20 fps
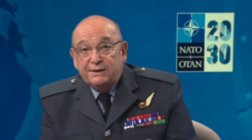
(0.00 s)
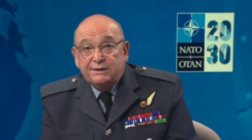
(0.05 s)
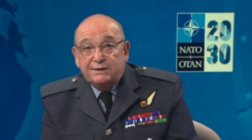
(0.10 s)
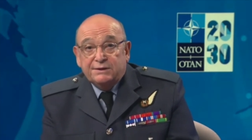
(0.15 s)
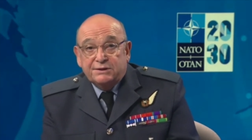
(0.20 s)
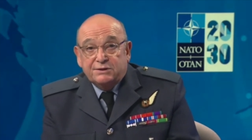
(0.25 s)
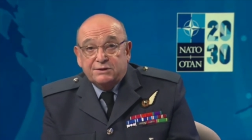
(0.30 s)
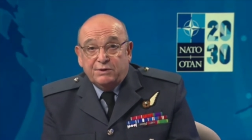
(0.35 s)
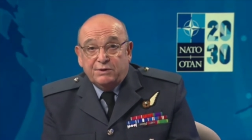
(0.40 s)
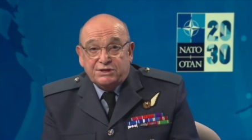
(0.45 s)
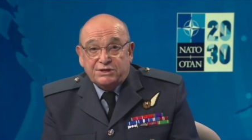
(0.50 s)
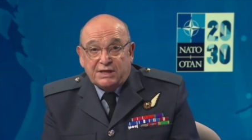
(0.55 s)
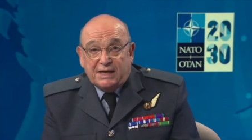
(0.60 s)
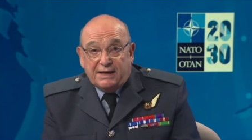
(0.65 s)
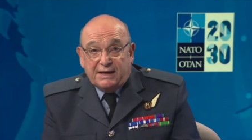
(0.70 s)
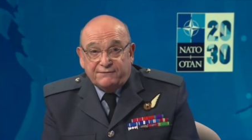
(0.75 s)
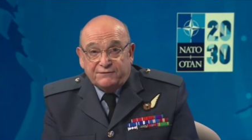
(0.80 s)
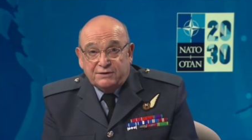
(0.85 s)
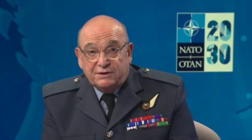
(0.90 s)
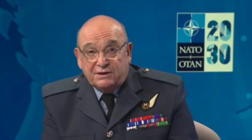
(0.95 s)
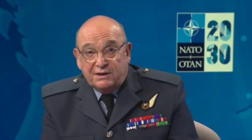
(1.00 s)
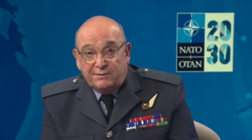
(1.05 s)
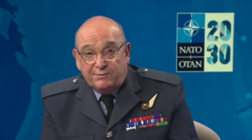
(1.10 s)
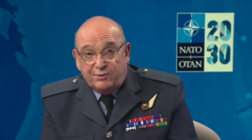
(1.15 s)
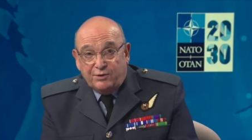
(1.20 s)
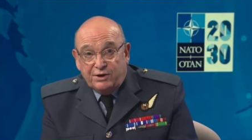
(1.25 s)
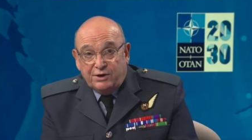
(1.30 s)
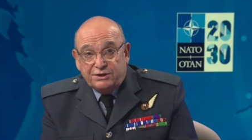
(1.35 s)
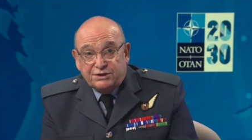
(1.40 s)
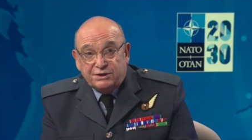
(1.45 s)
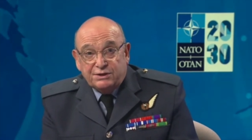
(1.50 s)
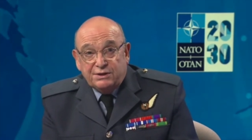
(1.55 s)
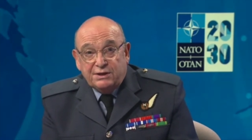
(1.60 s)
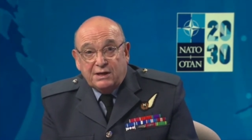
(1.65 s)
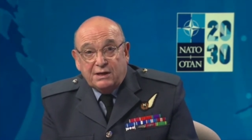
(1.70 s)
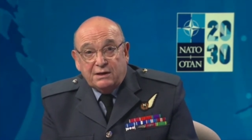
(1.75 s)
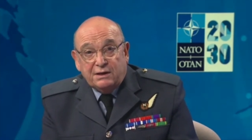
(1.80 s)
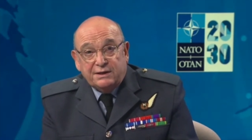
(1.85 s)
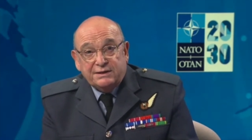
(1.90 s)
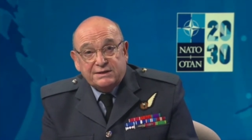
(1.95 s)
To which, after deliberation, the
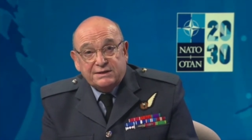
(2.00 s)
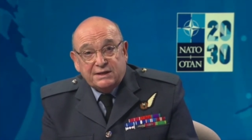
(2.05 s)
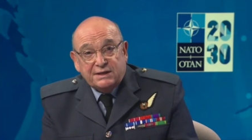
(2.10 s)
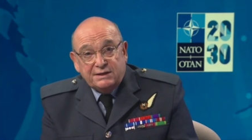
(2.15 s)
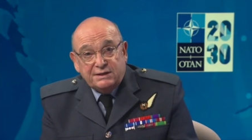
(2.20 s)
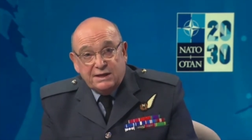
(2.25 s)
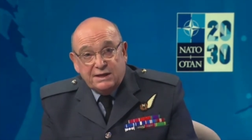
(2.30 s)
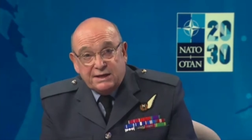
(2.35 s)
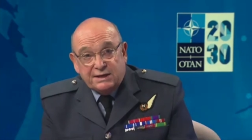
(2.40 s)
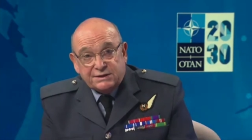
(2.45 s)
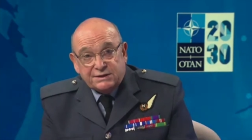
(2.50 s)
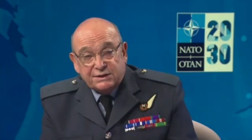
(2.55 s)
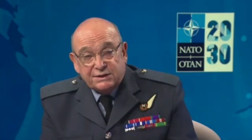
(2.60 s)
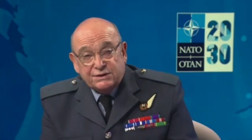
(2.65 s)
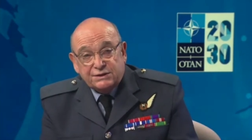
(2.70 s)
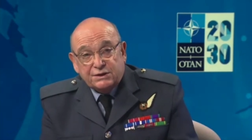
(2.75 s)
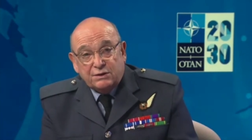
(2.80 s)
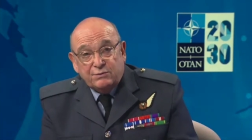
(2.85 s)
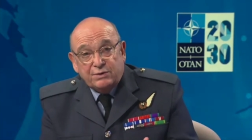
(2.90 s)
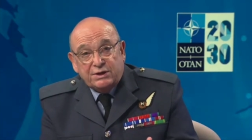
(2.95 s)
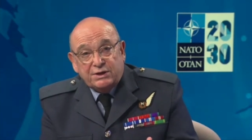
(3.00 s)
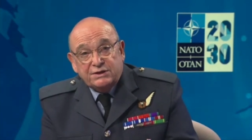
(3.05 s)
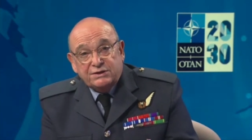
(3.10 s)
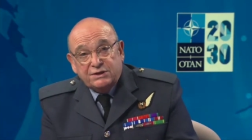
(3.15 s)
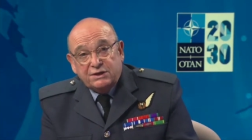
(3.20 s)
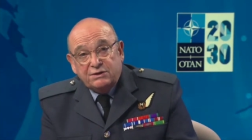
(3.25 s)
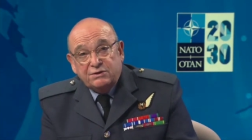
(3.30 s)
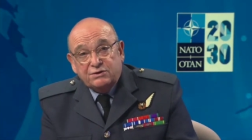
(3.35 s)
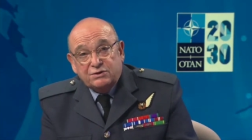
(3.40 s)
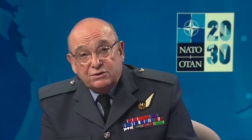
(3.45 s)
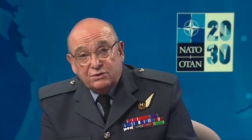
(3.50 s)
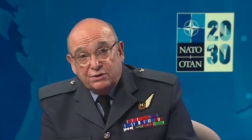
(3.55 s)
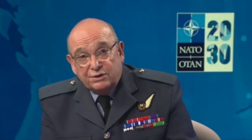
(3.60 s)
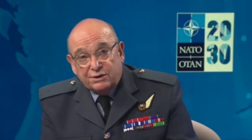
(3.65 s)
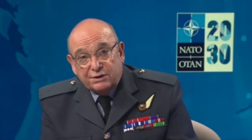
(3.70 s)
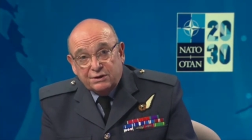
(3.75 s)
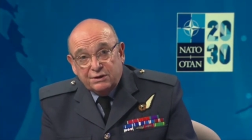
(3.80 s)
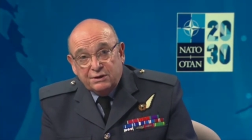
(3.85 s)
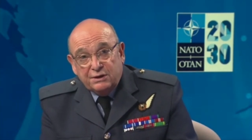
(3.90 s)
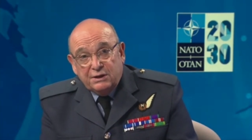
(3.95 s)
Allies said yes. So we continue to
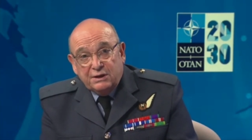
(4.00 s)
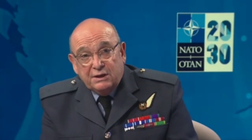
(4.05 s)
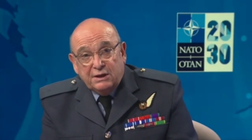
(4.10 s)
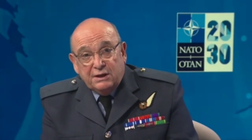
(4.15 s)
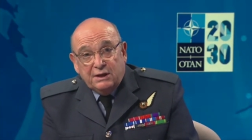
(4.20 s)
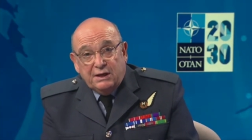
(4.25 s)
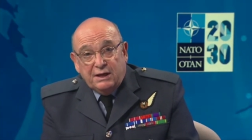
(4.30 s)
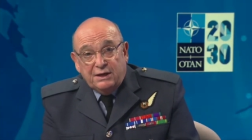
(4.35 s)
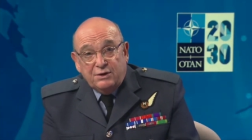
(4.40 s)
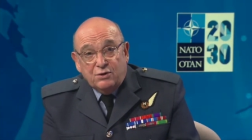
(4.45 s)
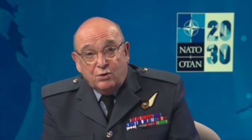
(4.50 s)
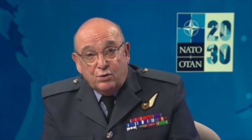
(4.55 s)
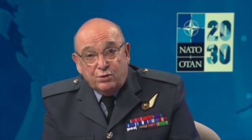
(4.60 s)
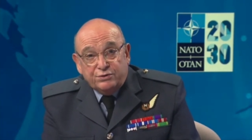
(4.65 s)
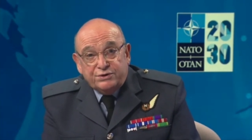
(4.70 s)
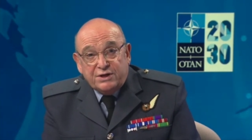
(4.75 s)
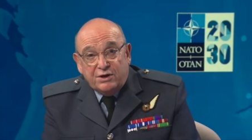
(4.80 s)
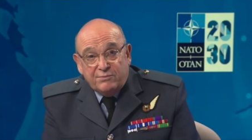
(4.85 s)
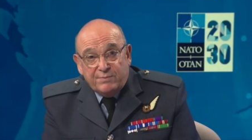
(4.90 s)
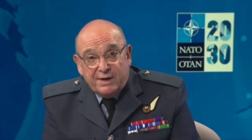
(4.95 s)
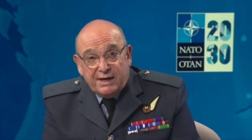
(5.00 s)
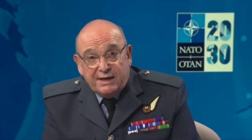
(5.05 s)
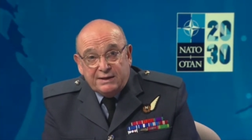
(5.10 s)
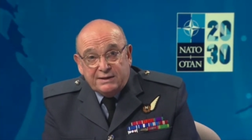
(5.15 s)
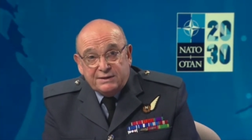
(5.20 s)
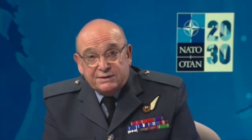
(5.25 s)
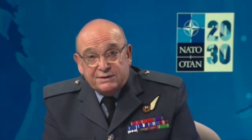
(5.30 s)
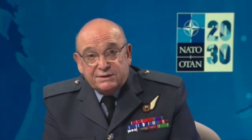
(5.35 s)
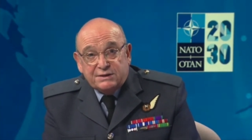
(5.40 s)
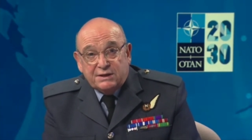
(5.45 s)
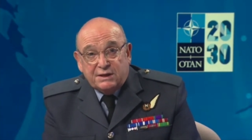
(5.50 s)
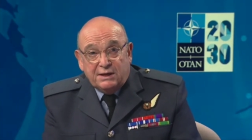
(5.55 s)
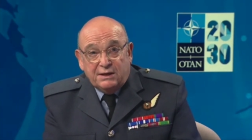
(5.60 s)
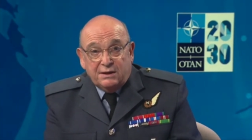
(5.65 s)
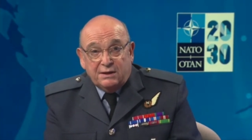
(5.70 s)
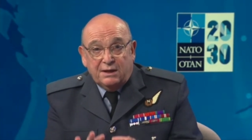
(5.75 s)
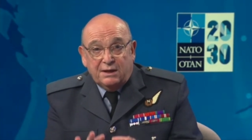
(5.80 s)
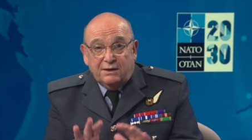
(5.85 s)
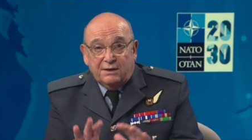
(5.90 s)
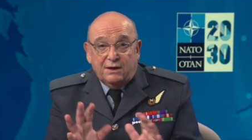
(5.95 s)
look in all domains, in,
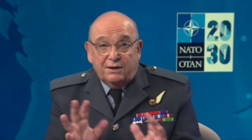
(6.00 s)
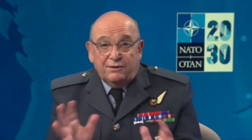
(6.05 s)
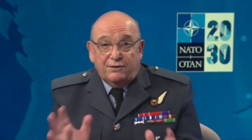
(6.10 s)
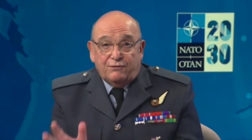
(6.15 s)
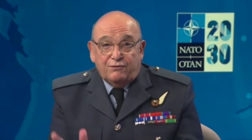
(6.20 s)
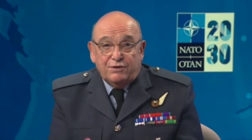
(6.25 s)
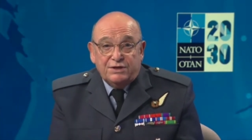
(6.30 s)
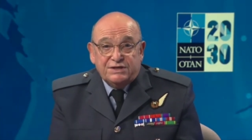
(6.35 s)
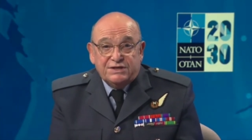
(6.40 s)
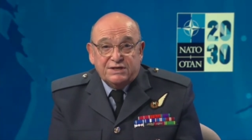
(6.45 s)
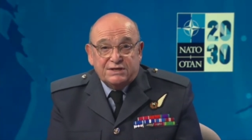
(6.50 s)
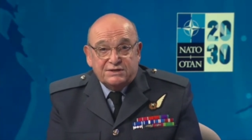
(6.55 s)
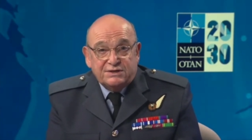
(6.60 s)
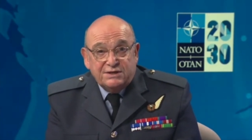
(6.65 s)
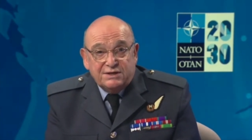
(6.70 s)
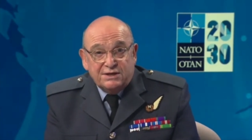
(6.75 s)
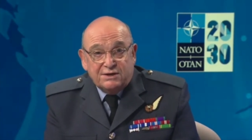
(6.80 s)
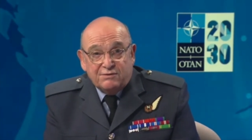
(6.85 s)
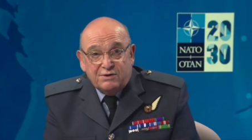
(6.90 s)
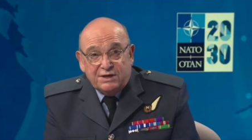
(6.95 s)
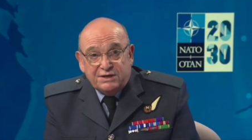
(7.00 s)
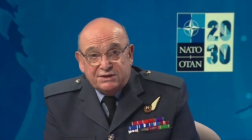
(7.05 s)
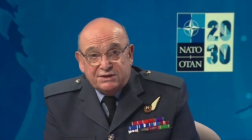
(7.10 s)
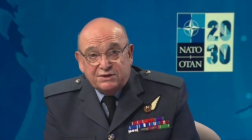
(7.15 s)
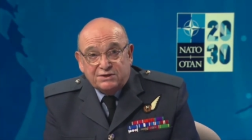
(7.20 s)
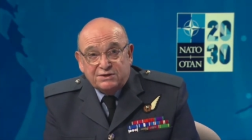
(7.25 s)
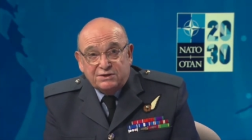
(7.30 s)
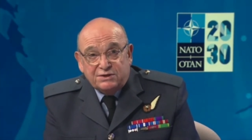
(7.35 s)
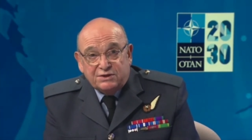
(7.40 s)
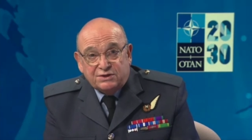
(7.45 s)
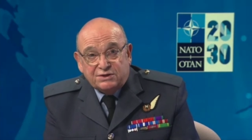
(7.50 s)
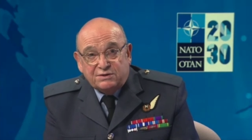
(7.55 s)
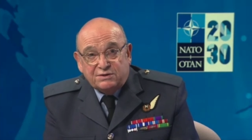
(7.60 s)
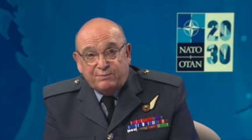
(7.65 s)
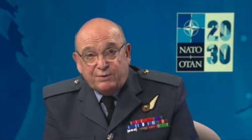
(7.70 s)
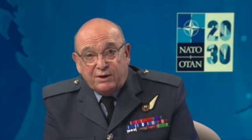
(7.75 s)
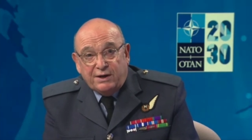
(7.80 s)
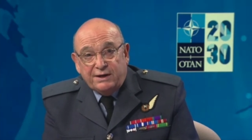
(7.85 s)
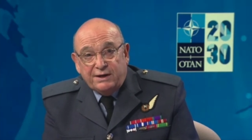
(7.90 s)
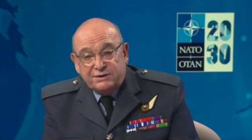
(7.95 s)
in, in 360 degrees doesn't just
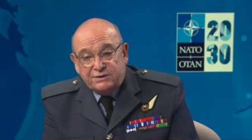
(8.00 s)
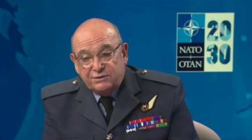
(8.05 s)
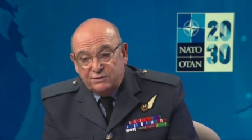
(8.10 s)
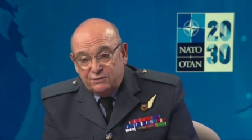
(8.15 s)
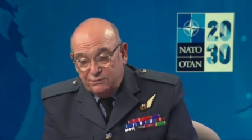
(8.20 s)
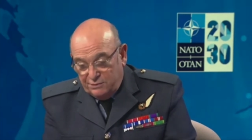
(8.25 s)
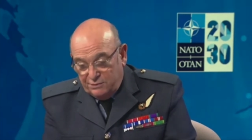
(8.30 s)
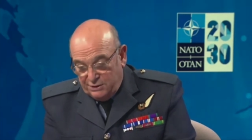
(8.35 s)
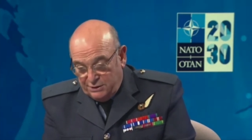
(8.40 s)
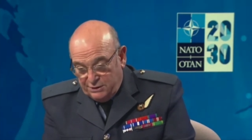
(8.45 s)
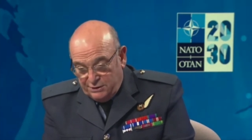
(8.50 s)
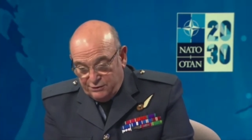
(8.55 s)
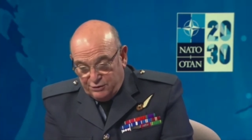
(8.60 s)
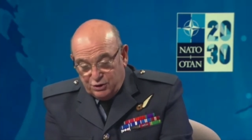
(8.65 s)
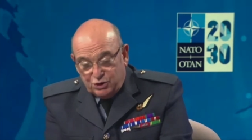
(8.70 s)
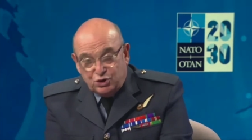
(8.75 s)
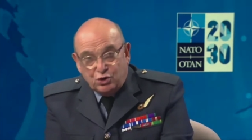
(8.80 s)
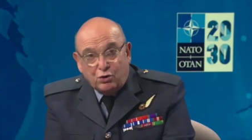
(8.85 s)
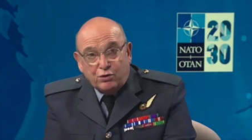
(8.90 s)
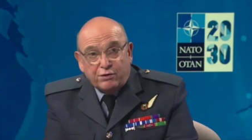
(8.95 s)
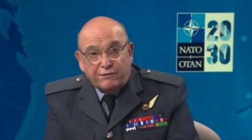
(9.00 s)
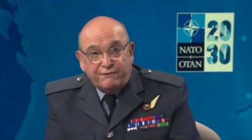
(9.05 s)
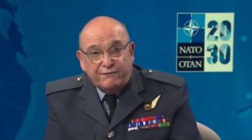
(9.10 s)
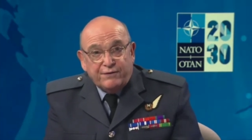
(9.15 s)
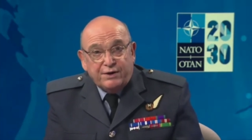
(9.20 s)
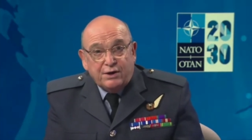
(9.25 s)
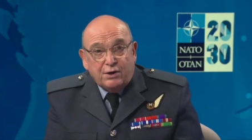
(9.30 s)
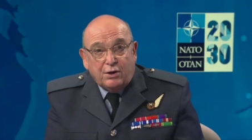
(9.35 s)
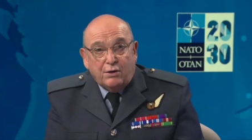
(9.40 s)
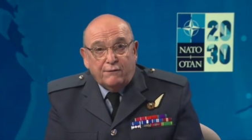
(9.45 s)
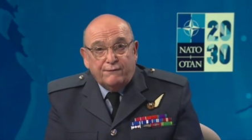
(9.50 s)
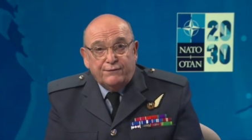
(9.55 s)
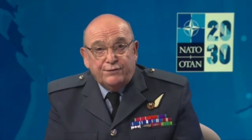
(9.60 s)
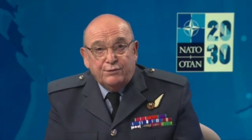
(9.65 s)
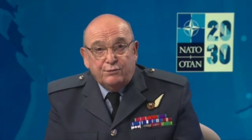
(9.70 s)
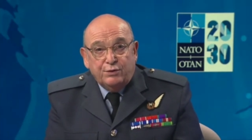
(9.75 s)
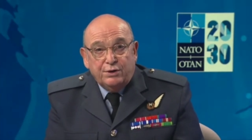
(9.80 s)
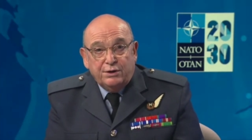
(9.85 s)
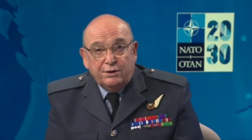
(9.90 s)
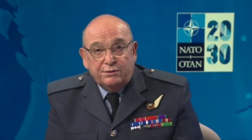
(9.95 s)
apply to the geography of the
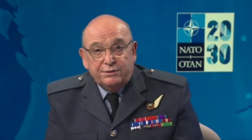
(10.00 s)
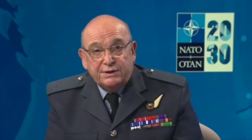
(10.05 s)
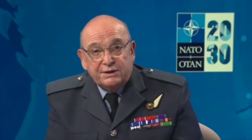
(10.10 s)
world.